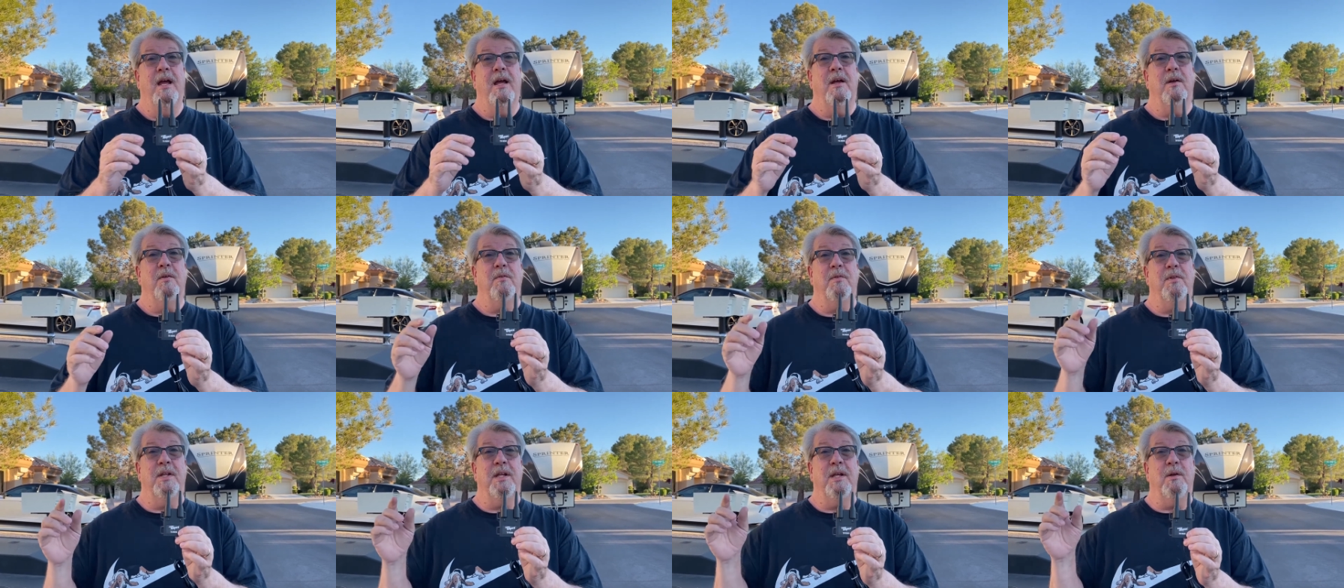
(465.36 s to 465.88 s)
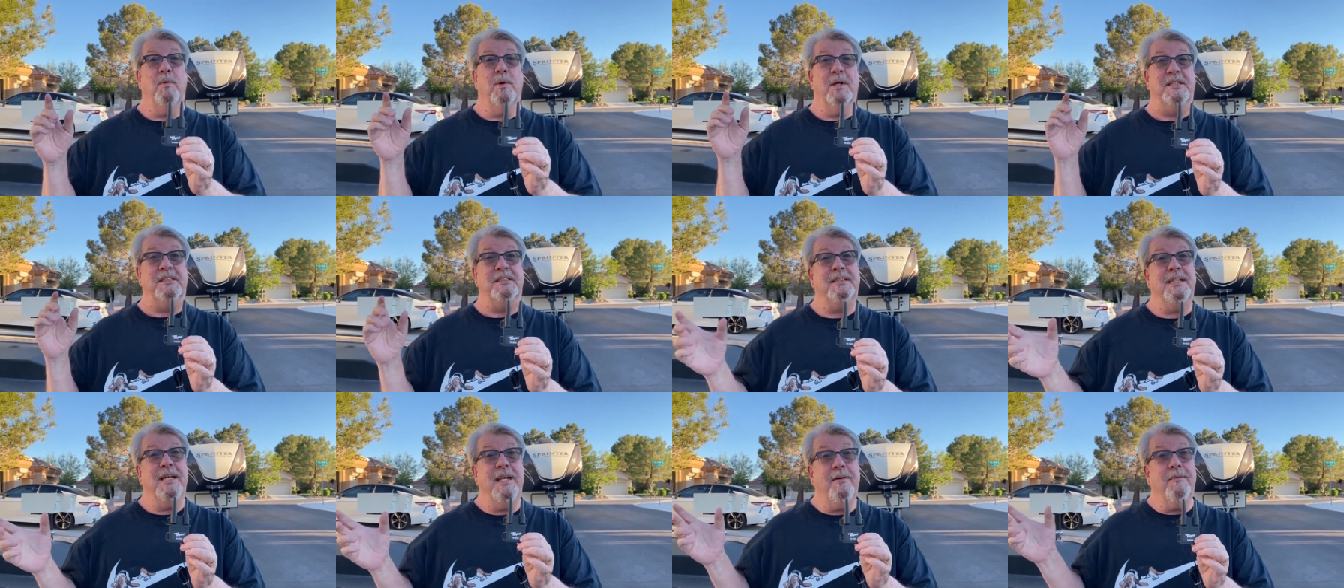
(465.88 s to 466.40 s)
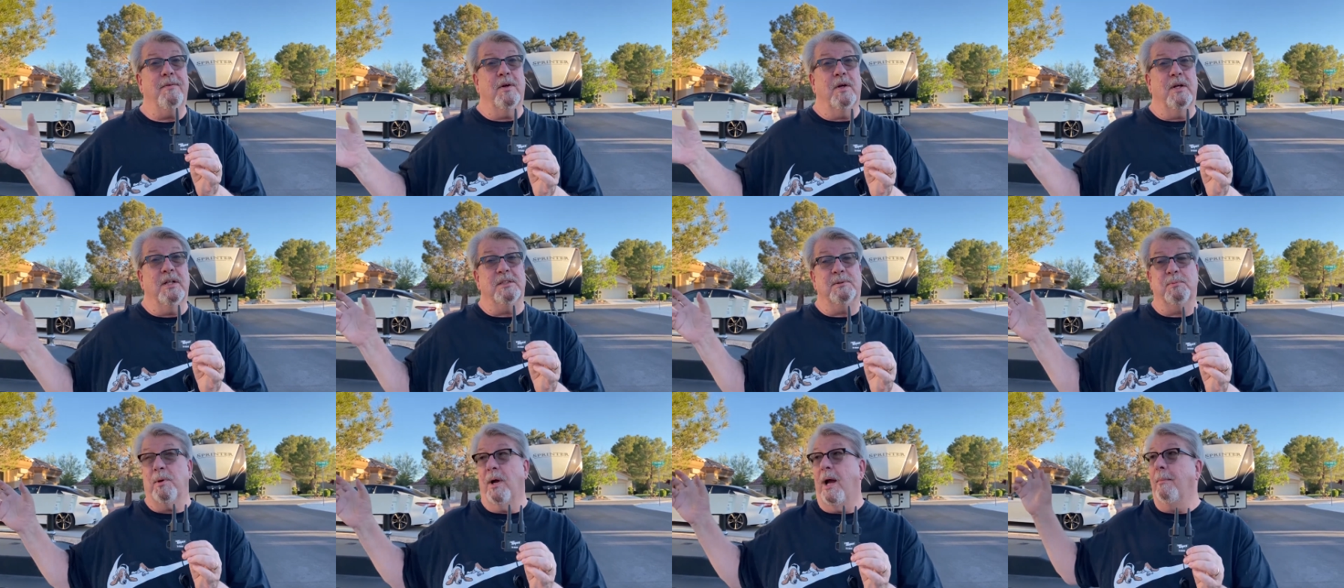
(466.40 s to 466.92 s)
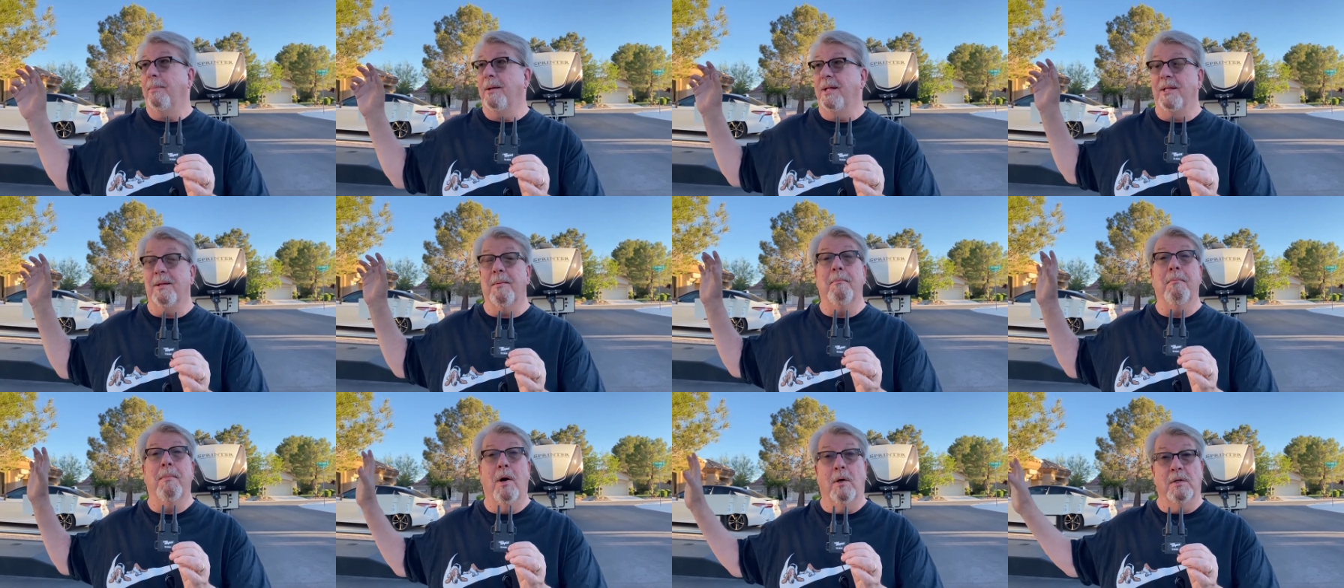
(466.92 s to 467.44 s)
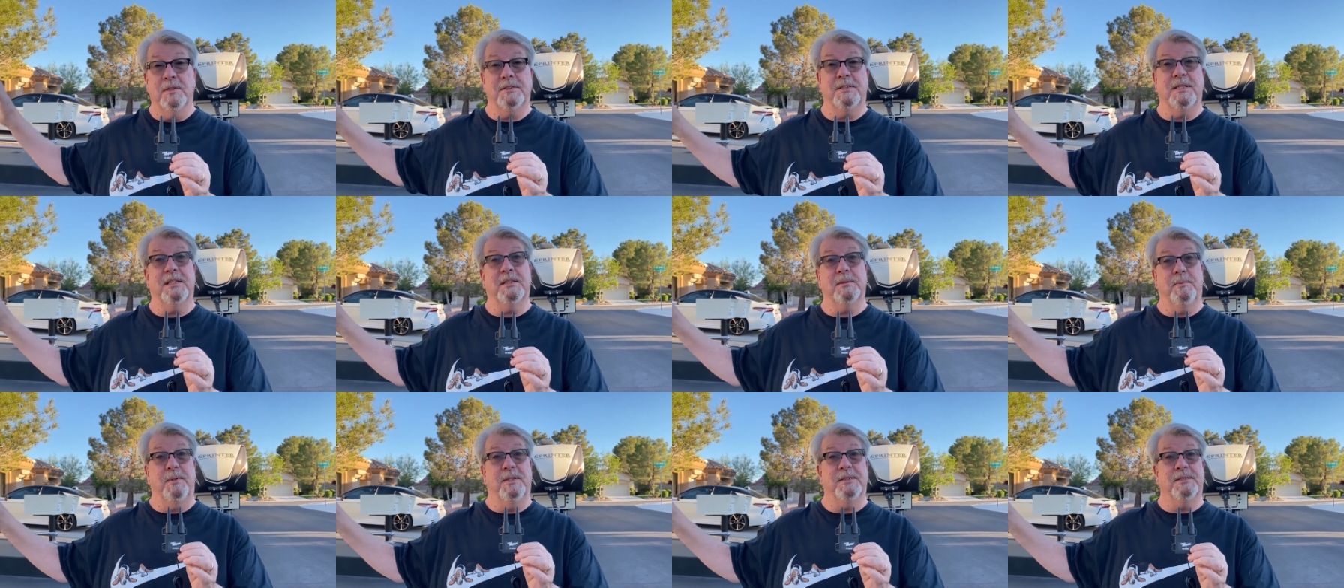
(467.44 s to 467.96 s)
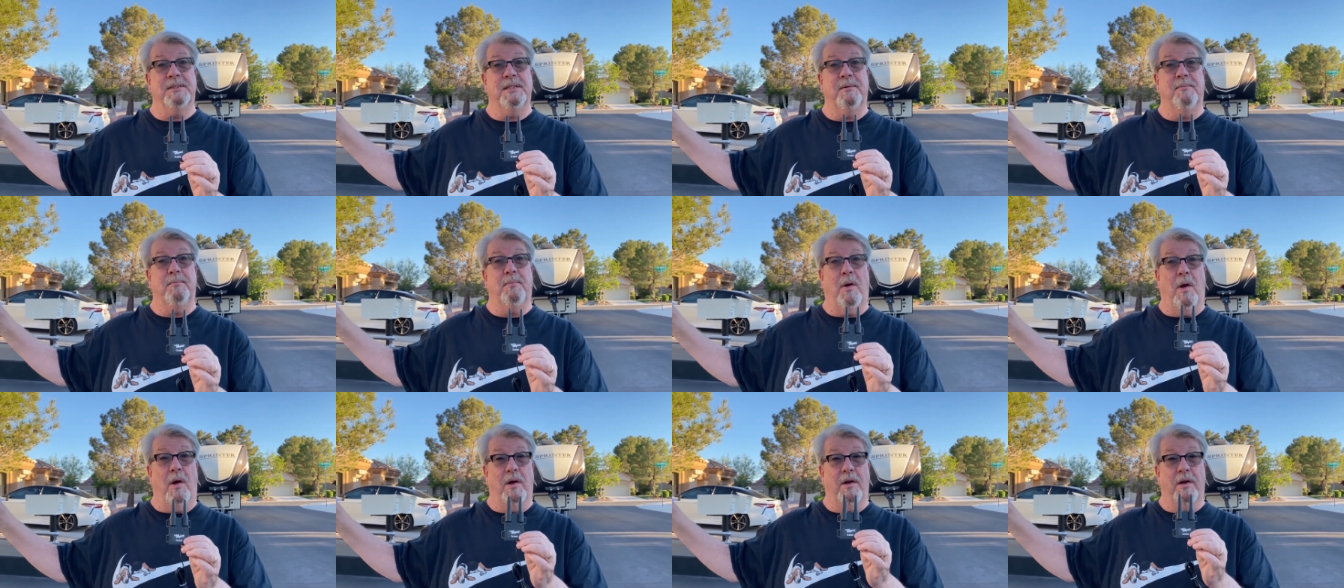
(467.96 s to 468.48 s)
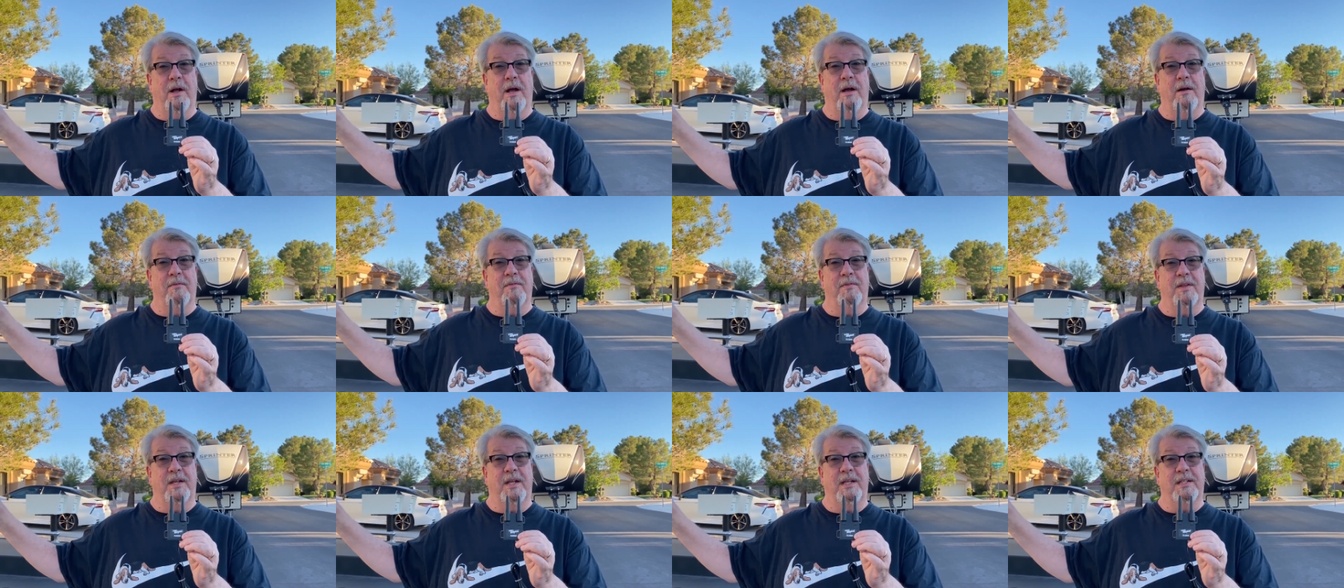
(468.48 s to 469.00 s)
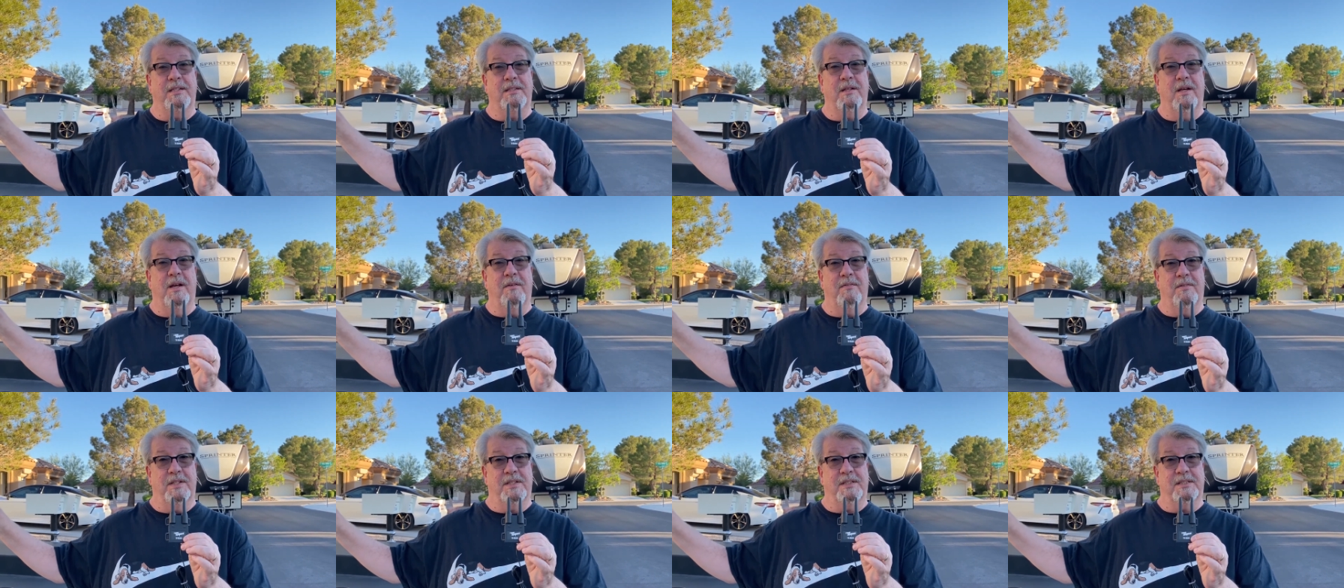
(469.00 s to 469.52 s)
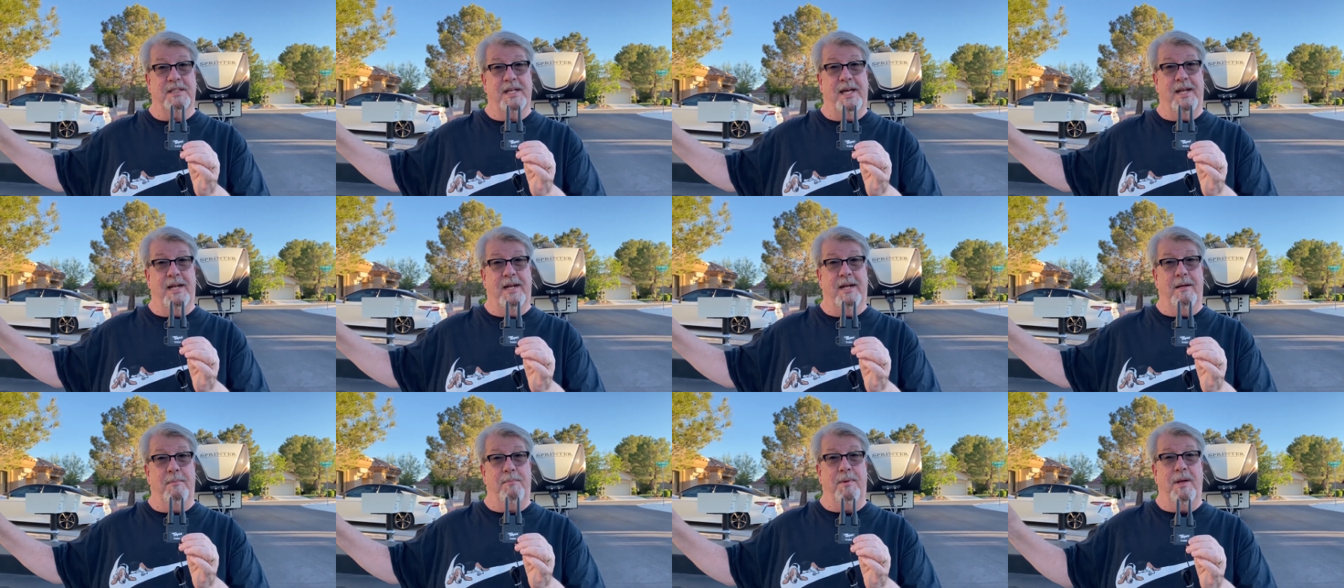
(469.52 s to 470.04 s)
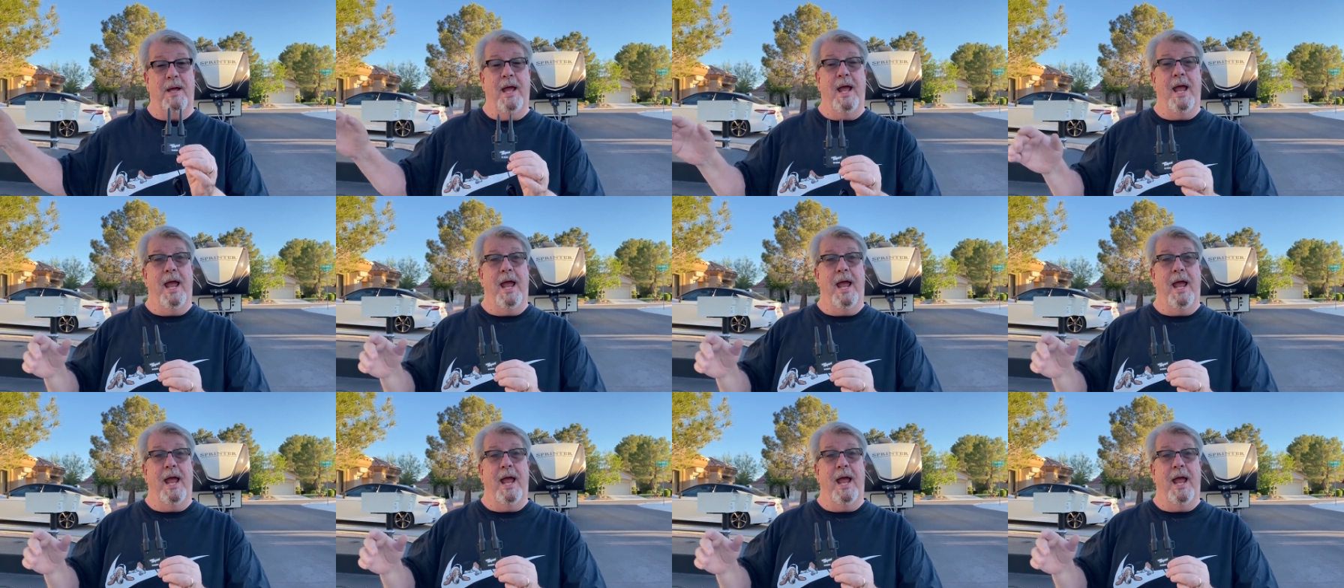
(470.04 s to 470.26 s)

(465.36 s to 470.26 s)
The receiver is probably the most expensive part of the setup.